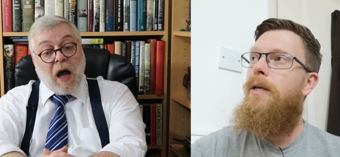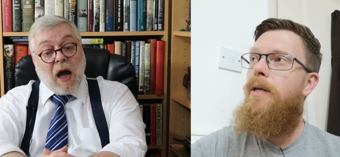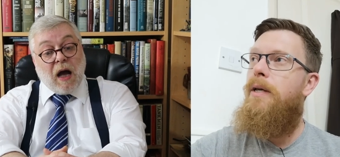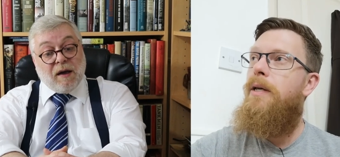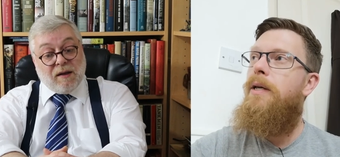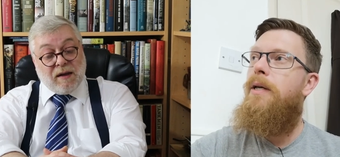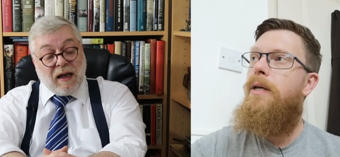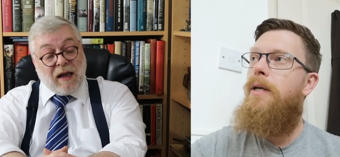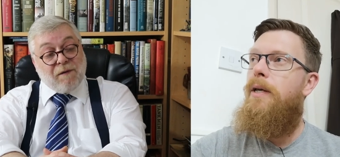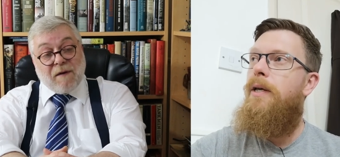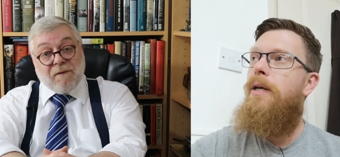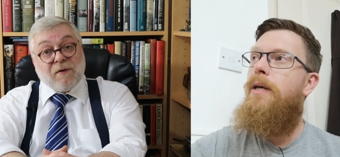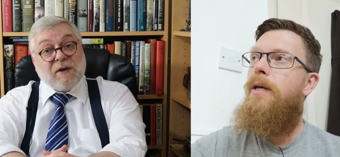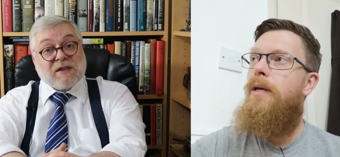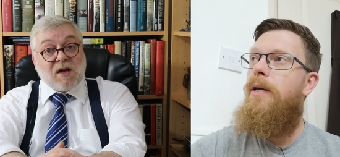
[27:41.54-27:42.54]
Speaker 1: And if
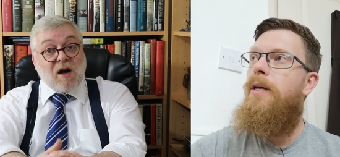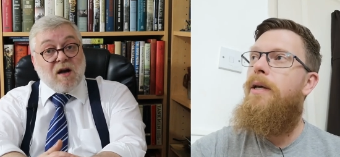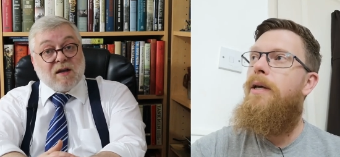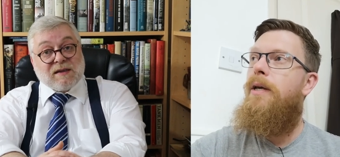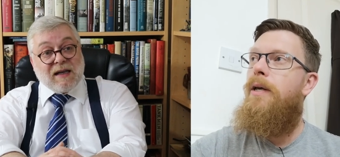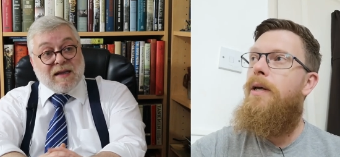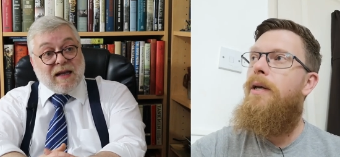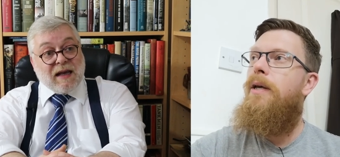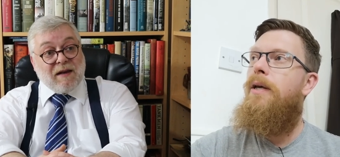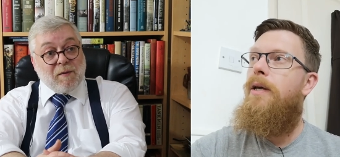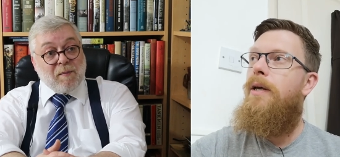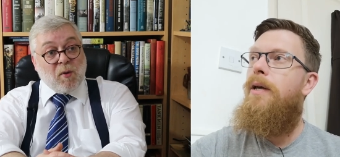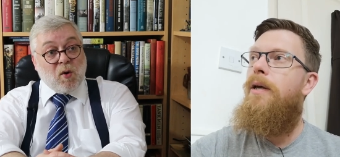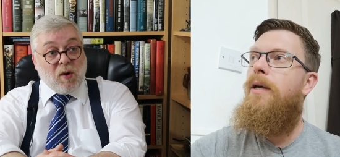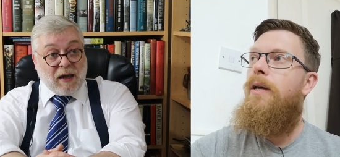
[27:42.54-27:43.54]
every starter set they ever
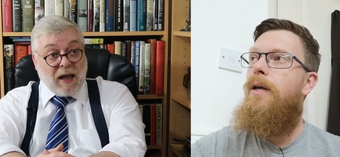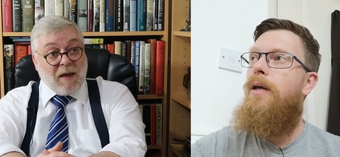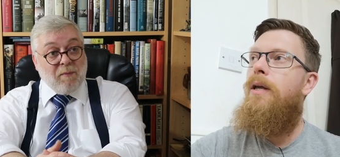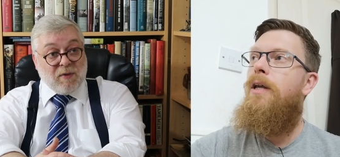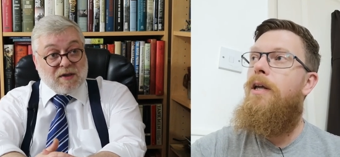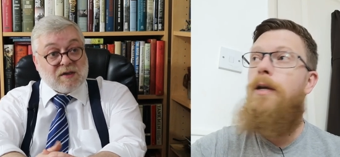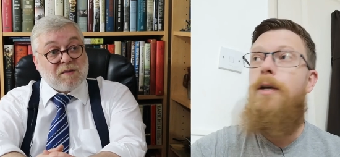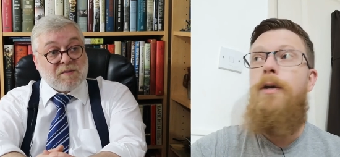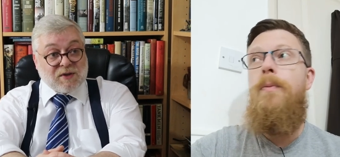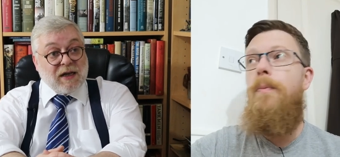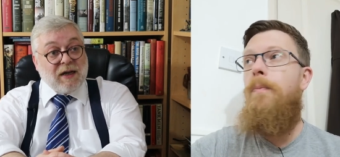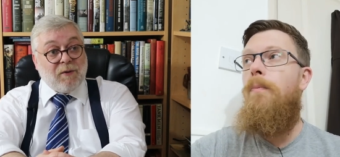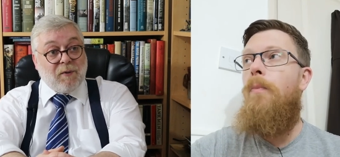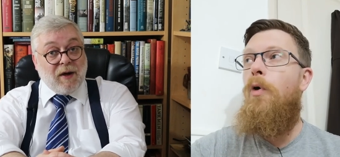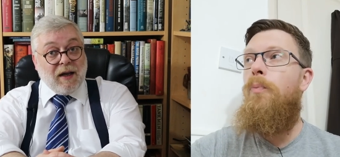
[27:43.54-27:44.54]
bought came with some
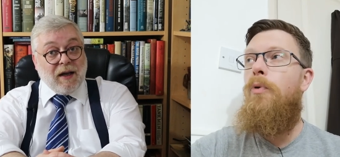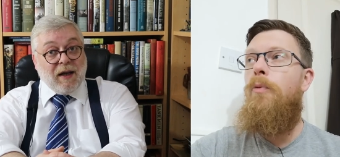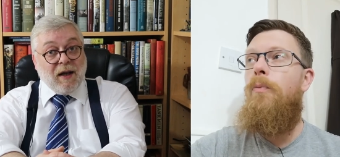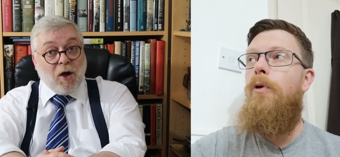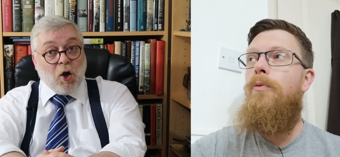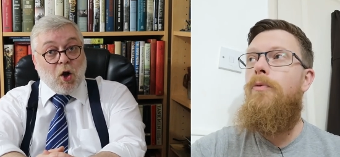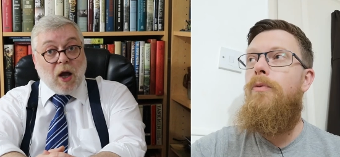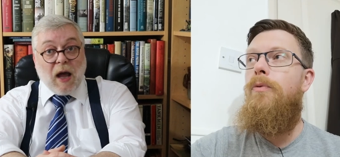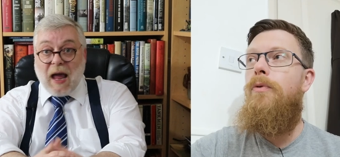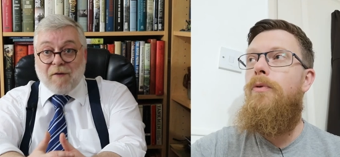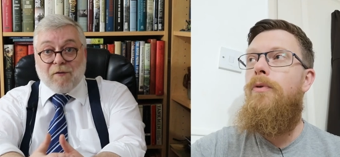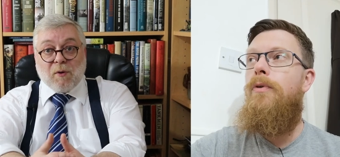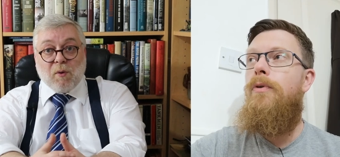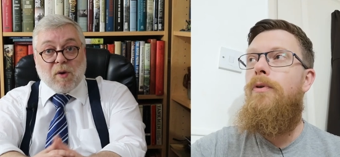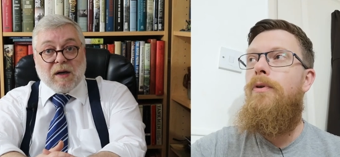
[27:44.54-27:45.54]
scenery, might promote.
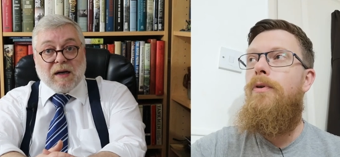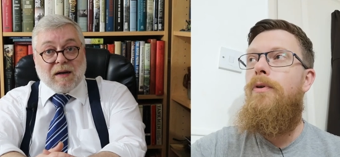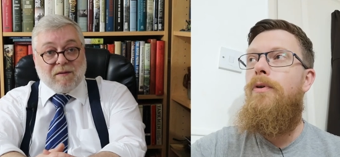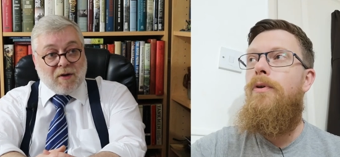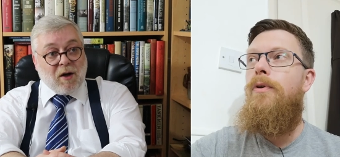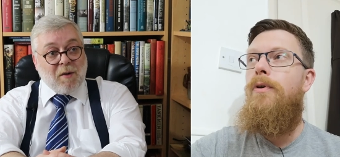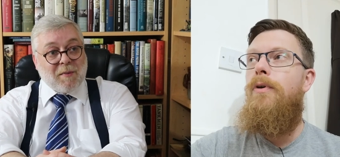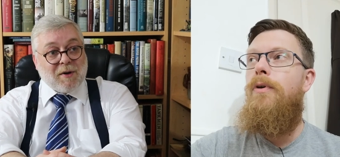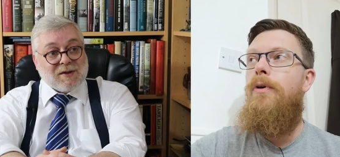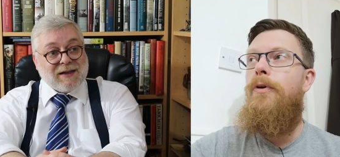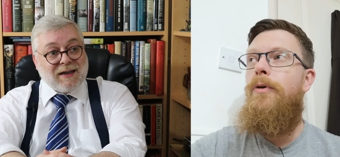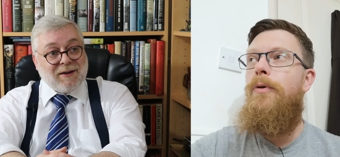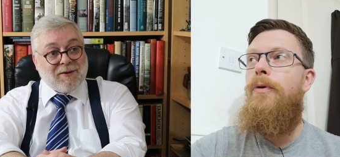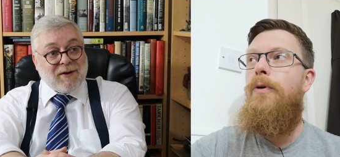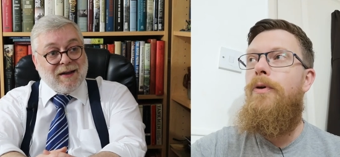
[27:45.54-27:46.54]
Everyone would have a lot more
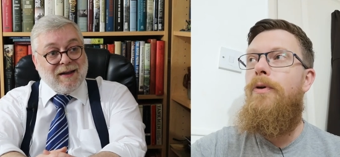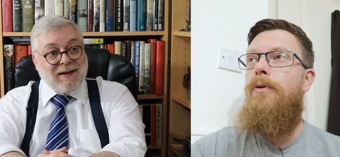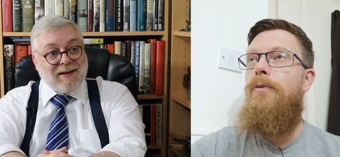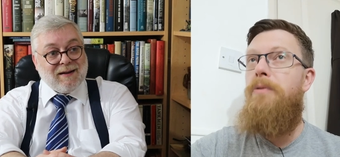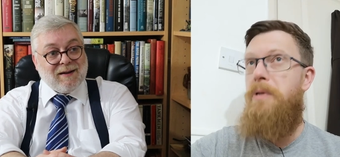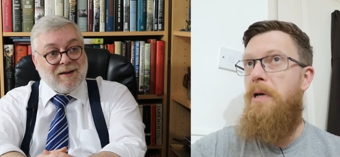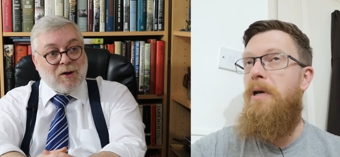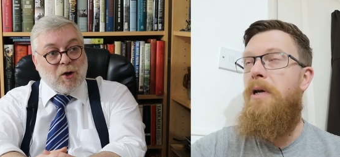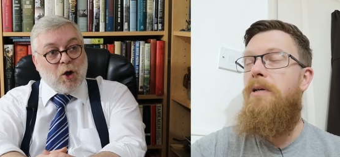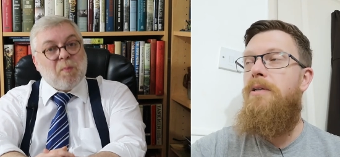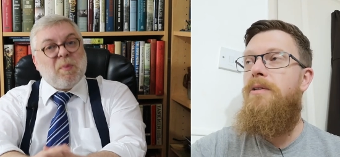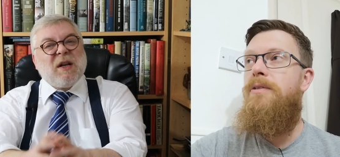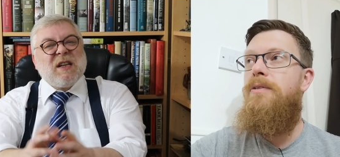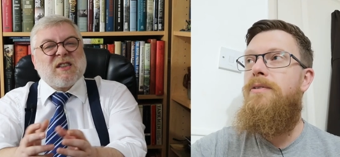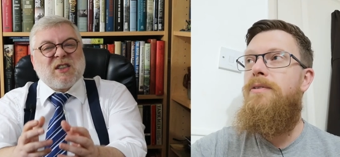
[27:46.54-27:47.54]
scenery. Yeah.
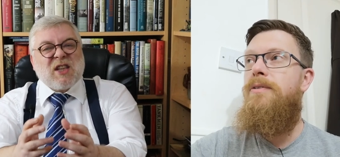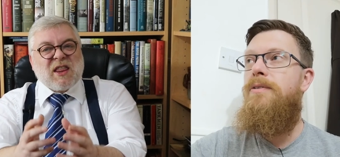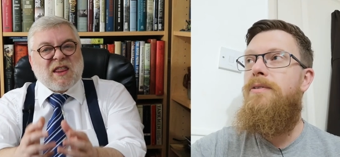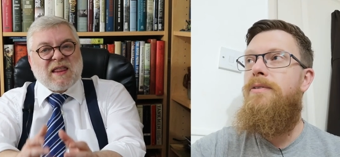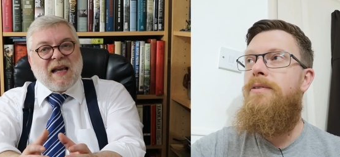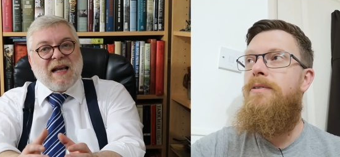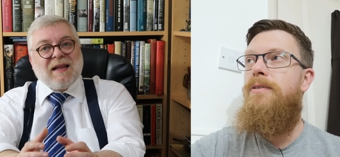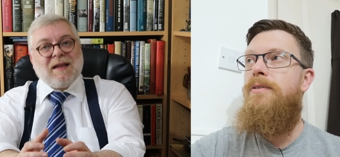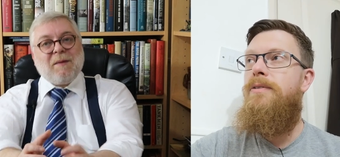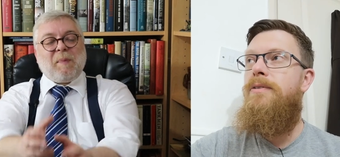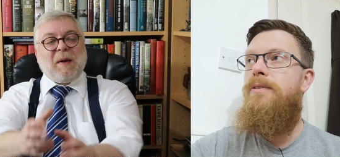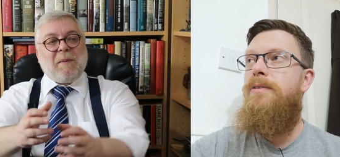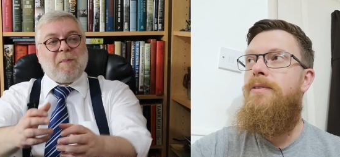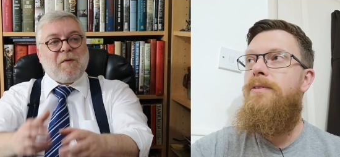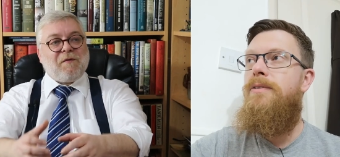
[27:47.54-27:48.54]
But it's the thing that
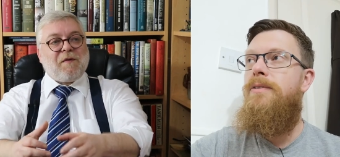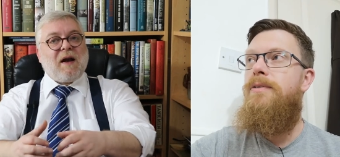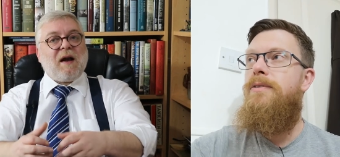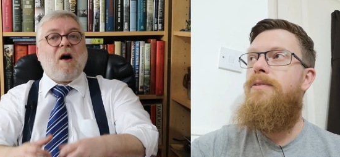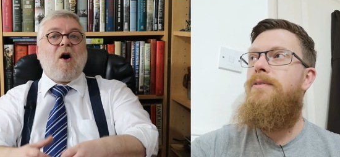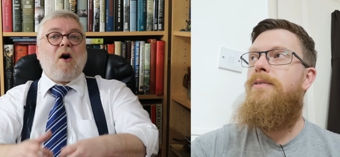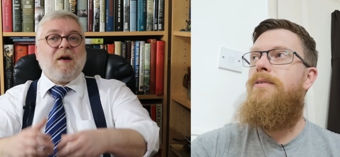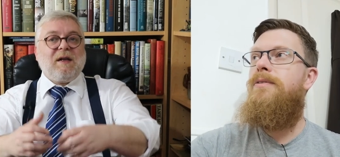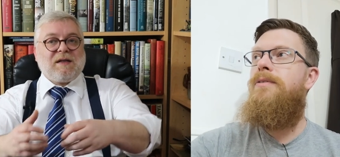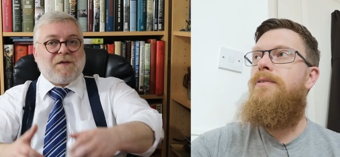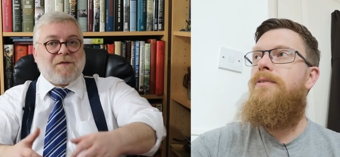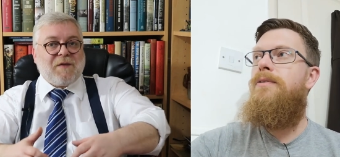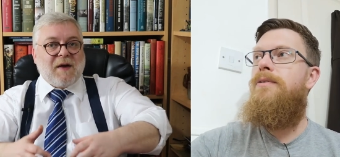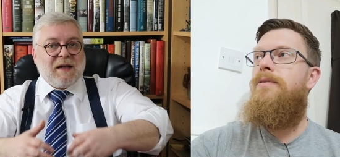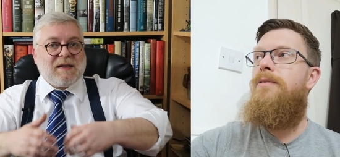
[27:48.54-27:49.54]
people find hardest to
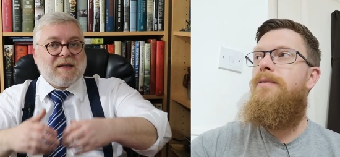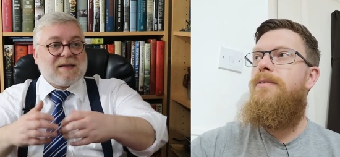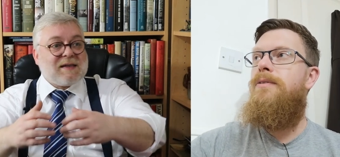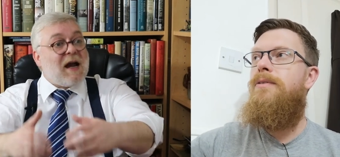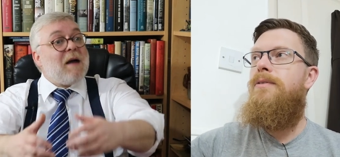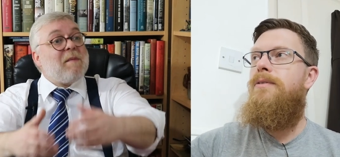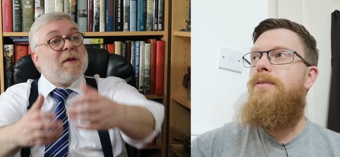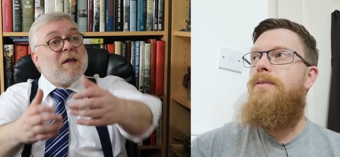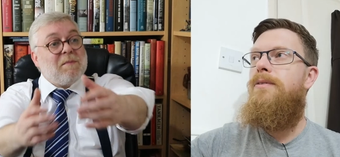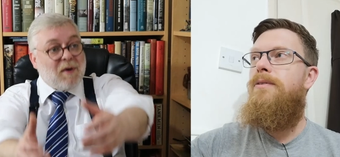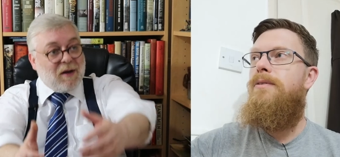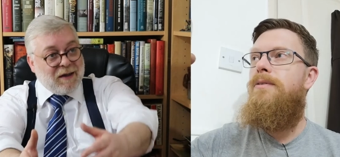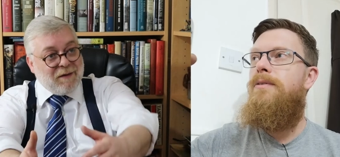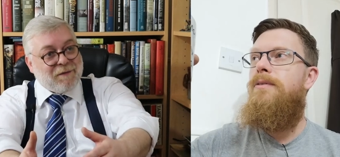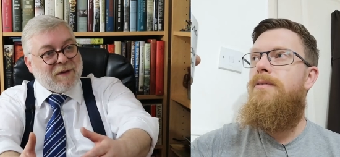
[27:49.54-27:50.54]
find the time and the
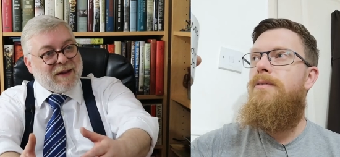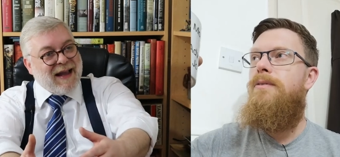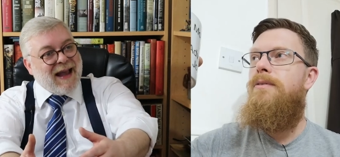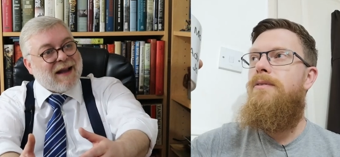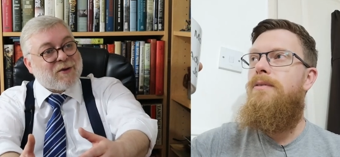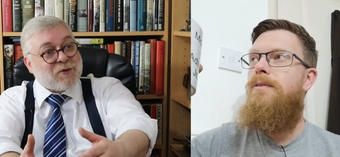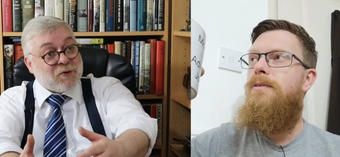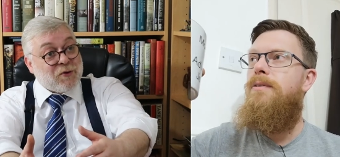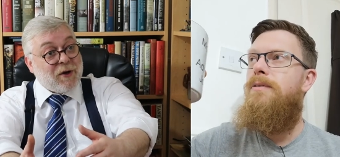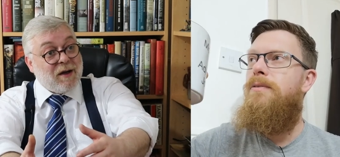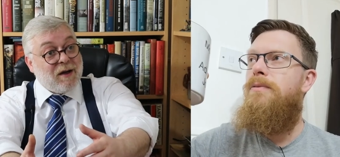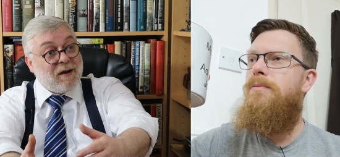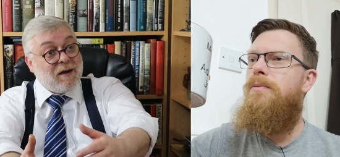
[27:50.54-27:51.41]
money for the extra.